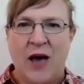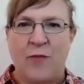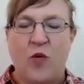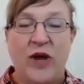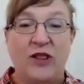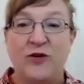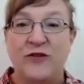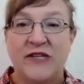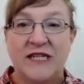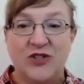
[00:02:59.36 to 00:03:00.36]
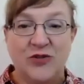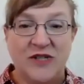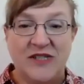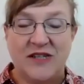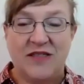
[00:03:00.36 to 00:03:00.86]
We lose
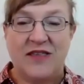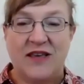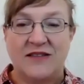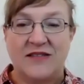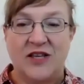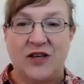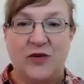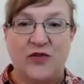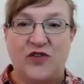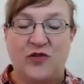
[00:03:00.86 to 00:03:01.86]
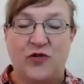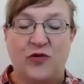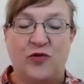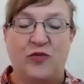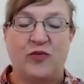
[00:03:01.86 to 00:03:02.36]
interest in things that used
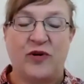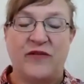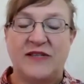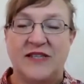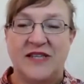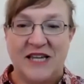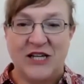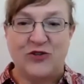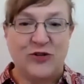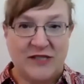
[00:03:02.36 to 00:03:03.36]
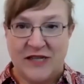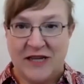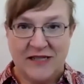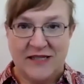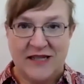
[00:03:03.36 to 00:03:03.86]
to previously interest
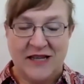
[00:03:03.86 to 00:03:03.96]
us.